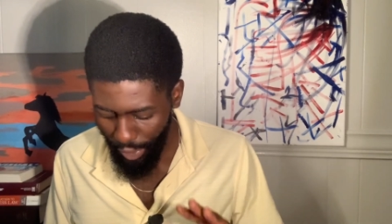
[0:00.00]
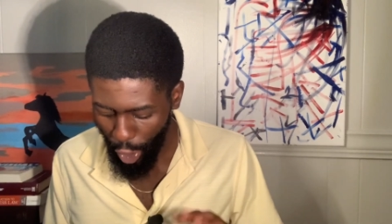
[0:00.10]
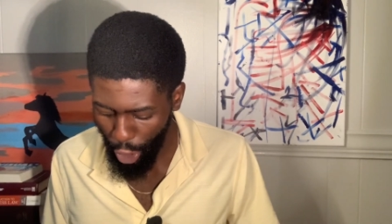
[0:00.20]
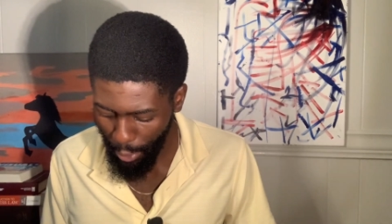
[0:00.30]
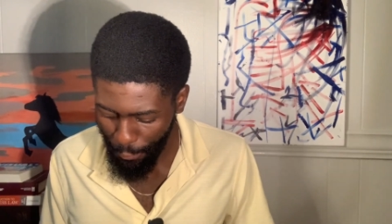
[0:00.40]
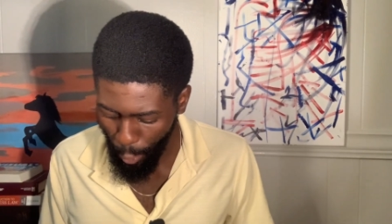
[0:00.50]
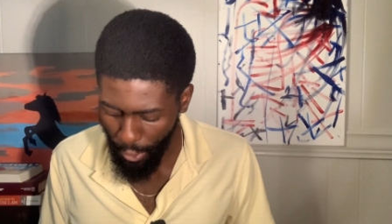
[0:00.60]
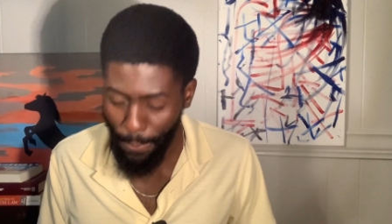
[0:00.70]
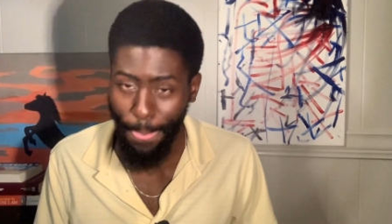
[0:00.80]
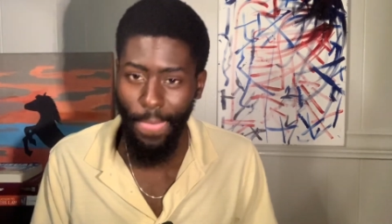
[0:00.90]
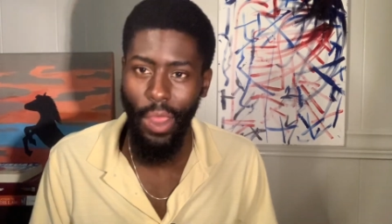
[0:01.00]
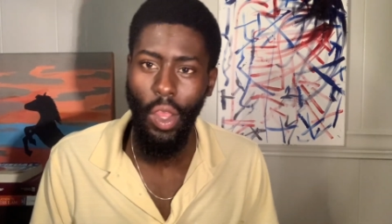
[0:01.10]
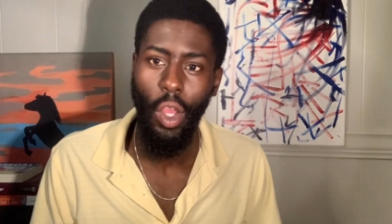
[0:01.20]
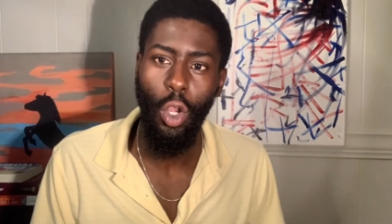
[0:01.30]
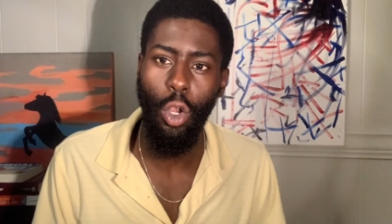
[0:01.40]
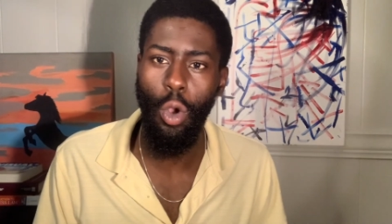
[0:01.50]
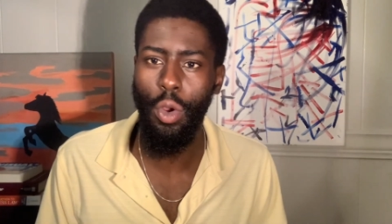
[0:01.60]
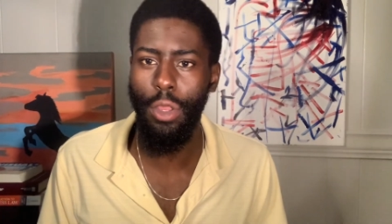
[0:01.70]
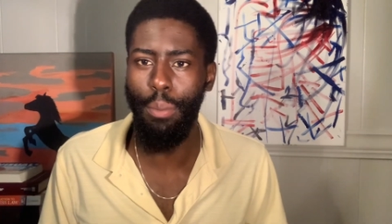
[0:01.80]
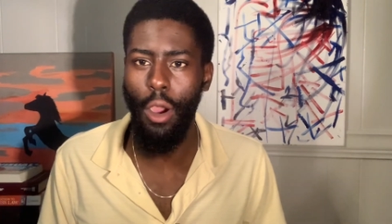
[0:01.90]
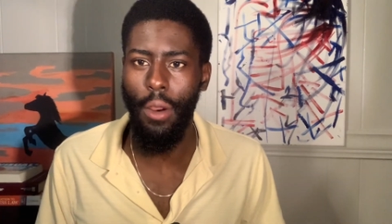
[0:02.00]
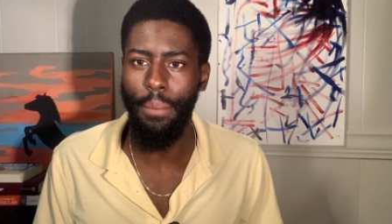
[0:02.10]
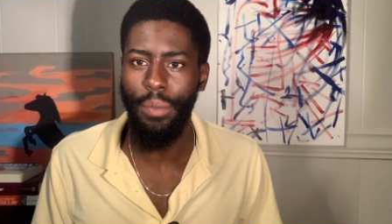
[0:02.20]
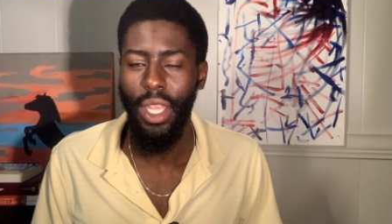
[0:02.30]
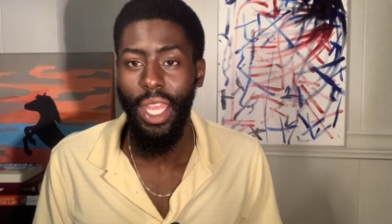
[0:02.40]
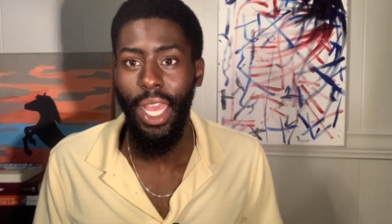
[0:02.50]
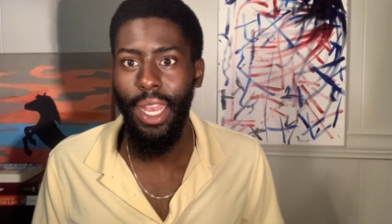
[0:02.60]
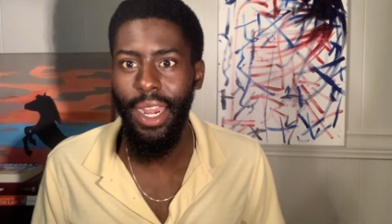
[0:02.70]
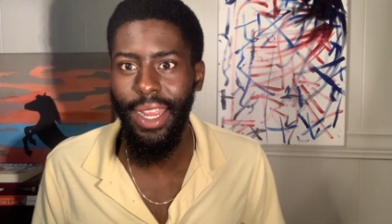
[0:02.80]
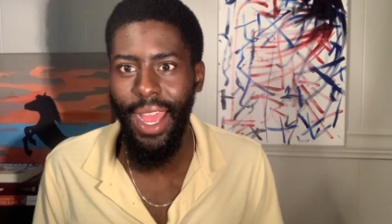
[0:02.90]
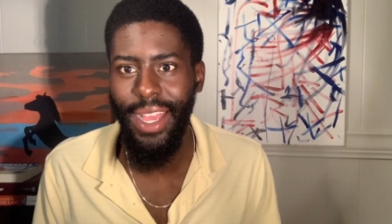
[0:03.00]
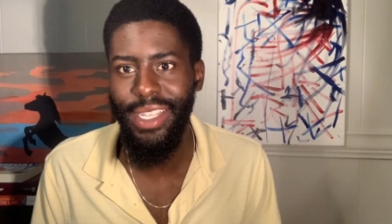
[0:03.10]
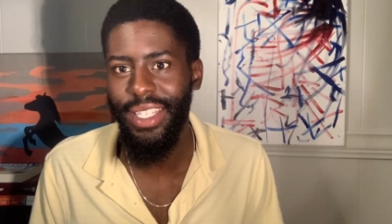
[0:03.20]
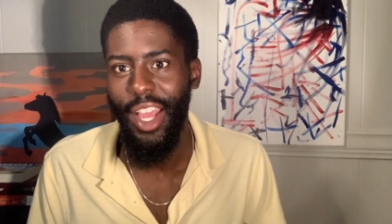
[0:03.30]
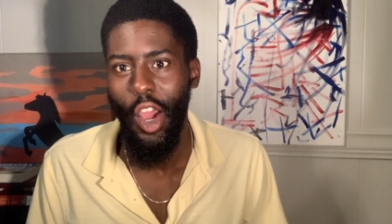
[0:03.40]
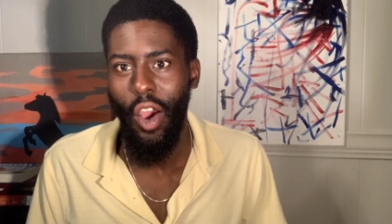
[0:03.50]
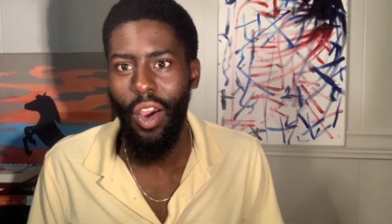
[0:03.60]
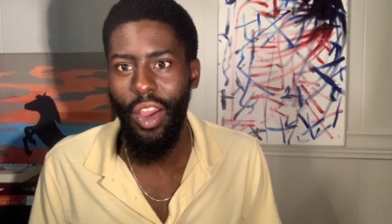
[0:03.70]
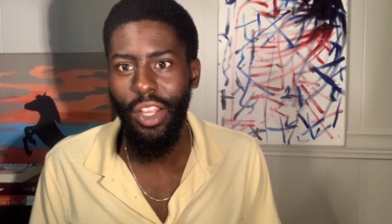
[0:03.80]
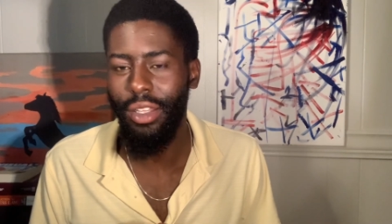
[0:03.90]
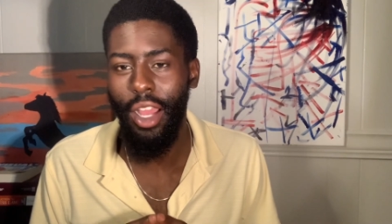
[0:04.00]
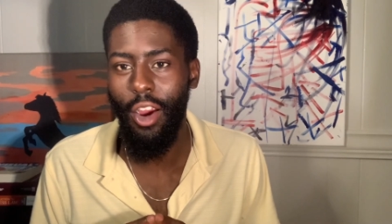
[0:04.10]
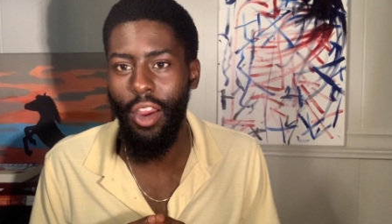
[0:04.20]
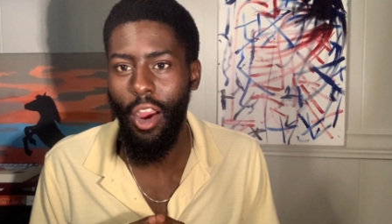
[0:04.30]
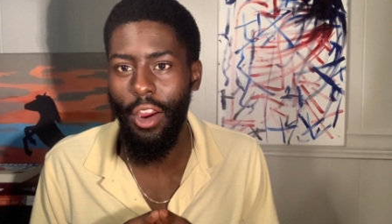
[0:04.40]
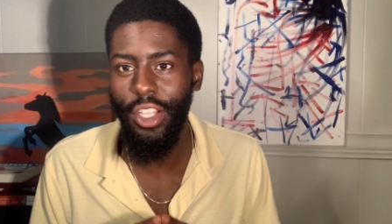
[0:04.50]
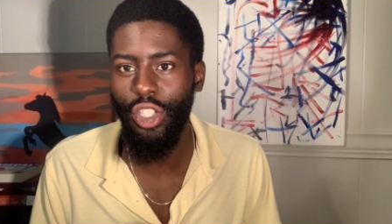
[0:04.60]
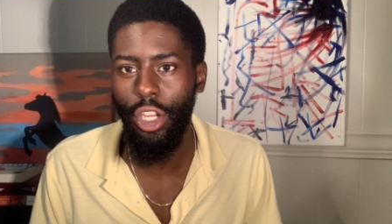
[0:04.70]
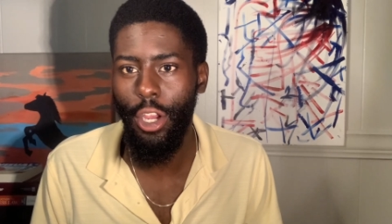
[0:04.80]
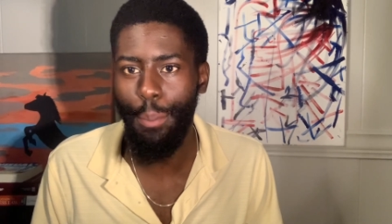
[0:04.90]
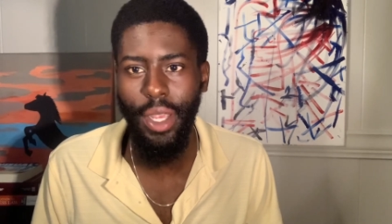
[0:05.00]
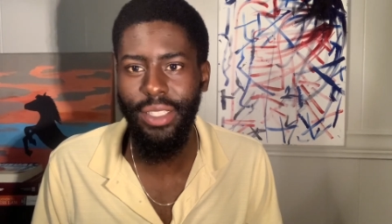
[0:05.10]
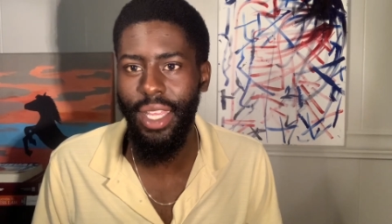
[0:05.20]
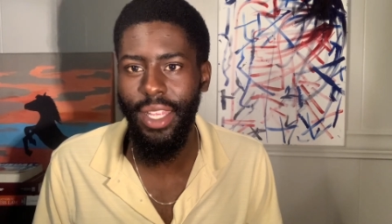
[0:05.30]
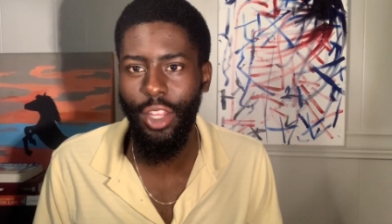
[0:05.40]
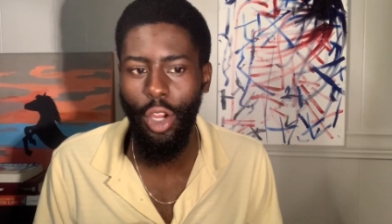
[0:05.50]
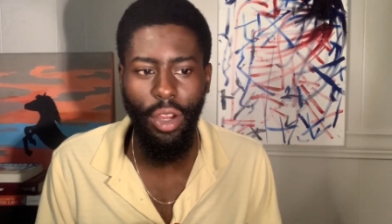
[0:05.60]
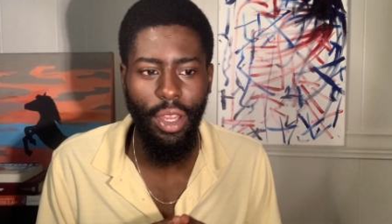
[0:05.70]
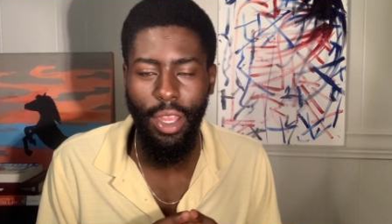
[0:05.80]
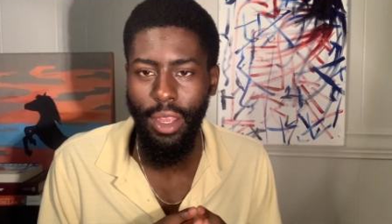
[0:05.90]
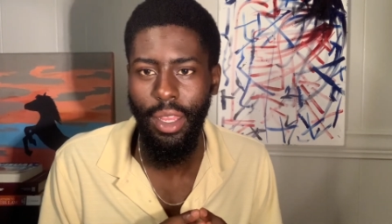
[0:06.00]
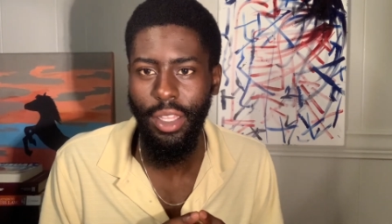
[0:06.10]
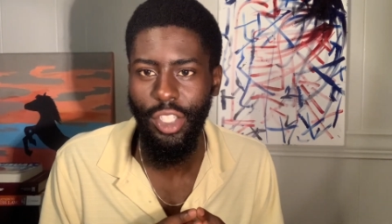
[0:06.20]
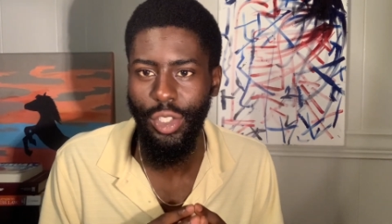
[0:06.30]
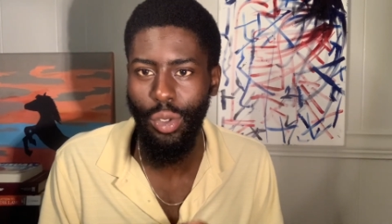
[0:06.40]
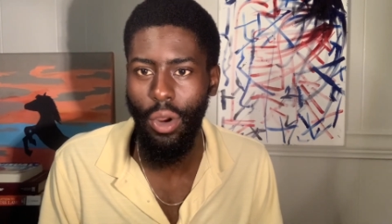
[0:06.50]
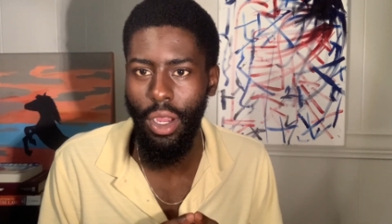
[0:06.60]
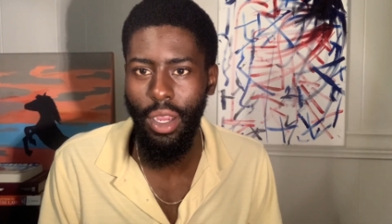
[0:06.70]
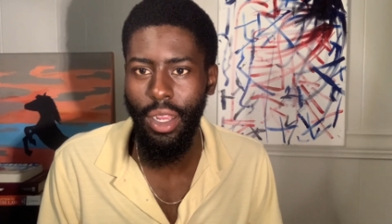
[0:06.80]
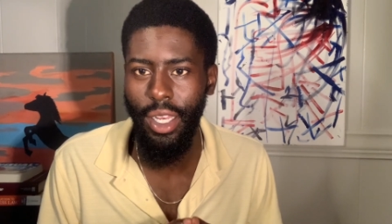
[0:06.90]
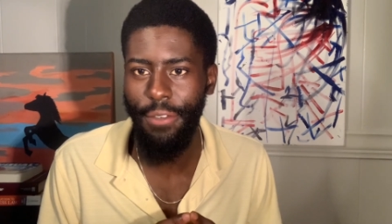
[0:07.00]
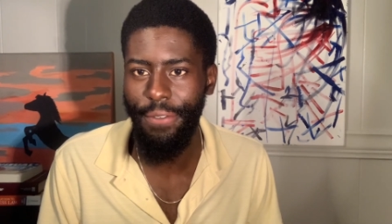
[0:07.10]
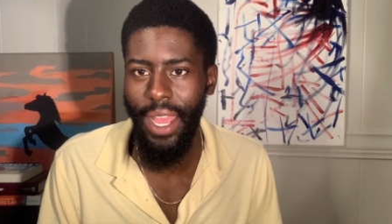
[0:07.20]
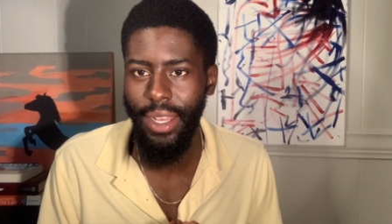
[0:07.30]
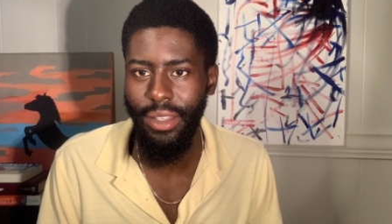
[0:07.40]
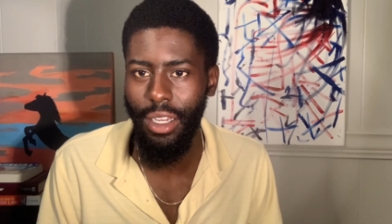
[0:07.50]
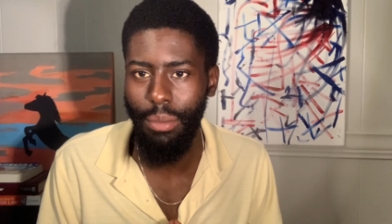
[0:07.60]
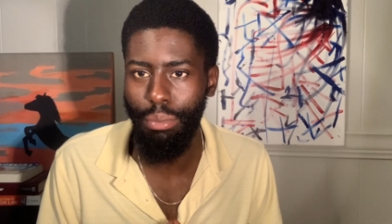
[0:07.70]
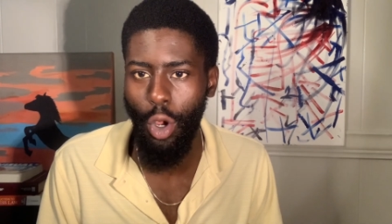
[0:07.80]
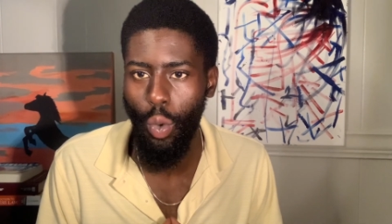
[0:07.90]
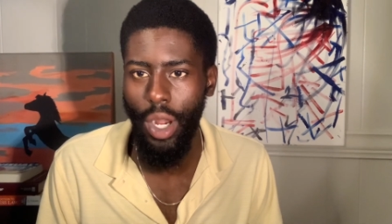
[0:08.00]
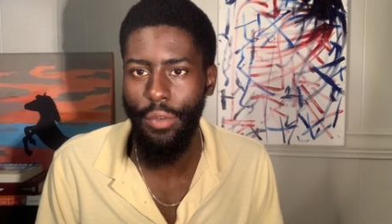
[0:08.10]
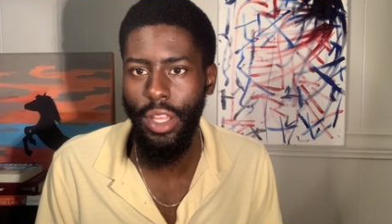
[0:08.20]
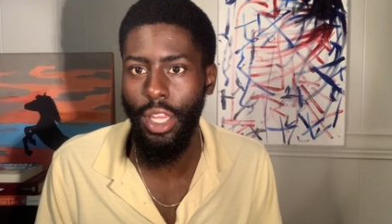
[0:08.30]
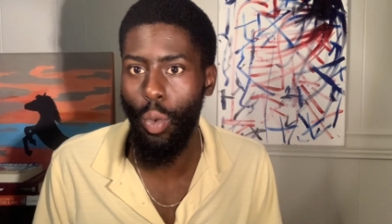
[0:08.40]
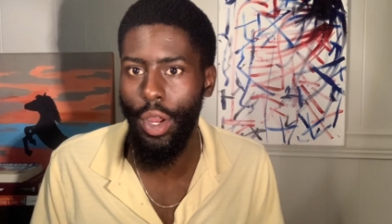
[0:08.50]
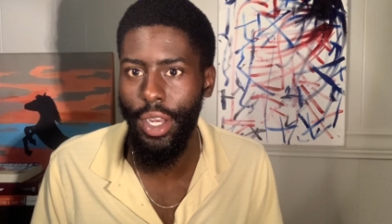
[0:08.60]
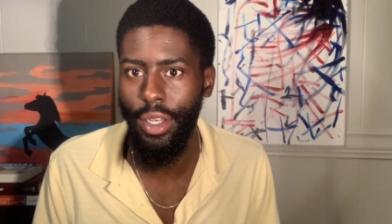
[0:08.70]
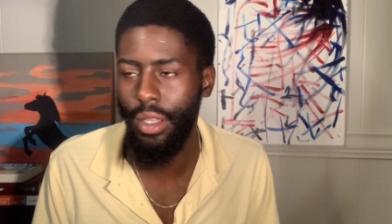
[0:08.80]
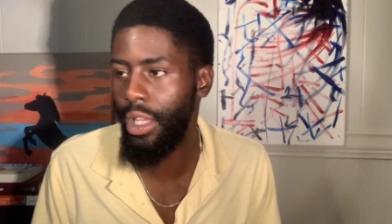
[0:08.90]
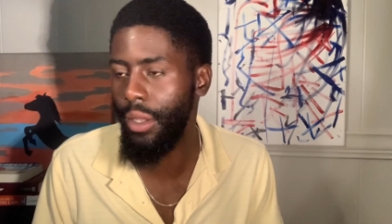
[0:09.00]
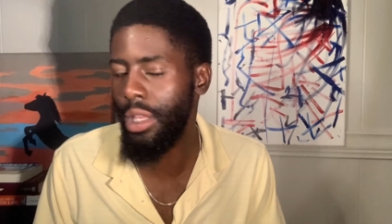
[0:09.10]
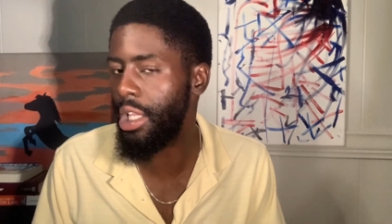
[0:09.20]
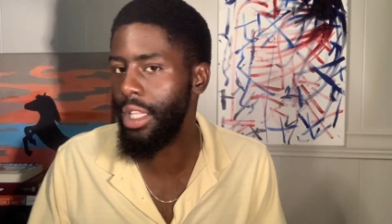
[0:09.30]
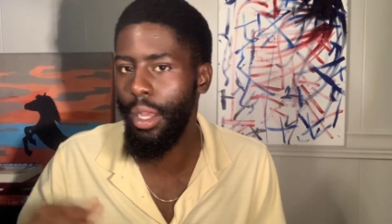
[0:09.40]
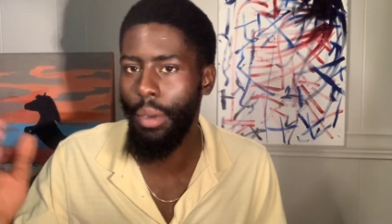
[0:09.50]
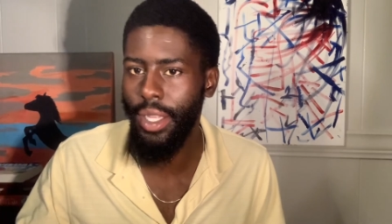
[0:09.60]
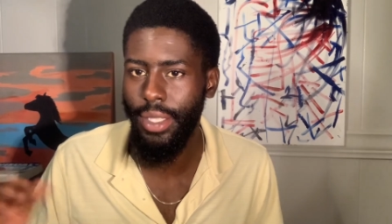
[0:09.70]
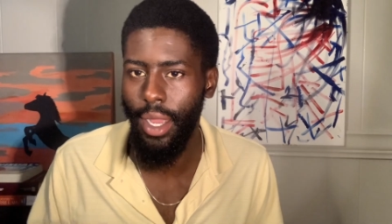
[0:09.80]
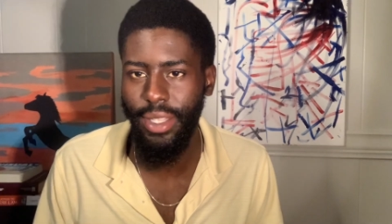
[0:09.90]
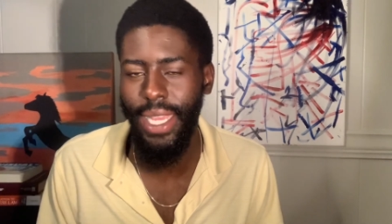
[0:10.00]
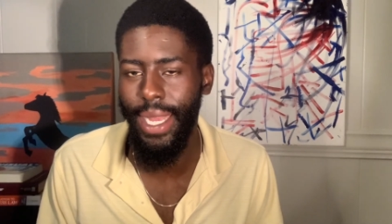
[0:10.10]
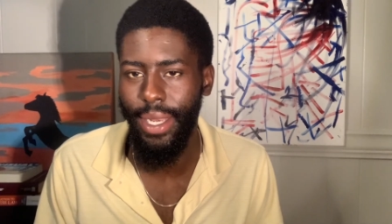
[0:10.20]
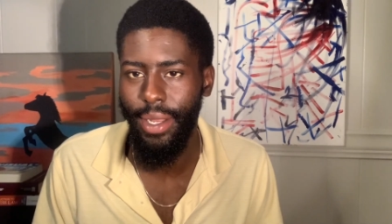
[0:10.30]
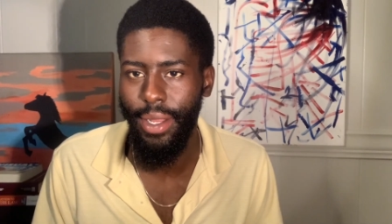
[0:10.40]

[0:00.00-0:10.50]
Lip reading: Number 4, lower the bar. A lot of guys are insecure because they're short, ugly, fat, dumb, broke, whatever, and then they want a 10.